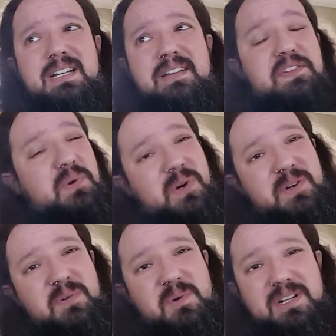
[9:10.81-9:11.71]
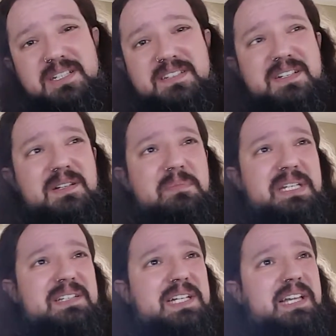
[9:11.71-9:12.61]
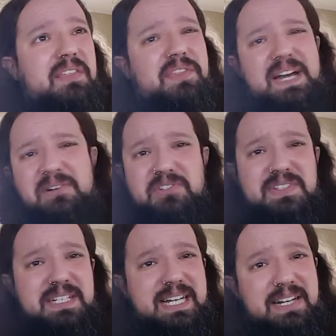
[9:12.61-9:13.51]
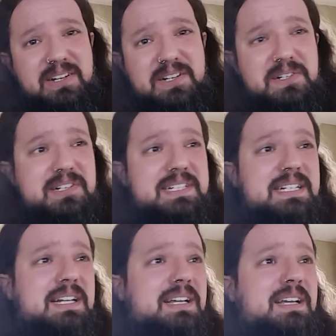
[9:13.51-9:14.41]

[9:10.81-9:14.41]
If you order one, it's going to be like $1,800.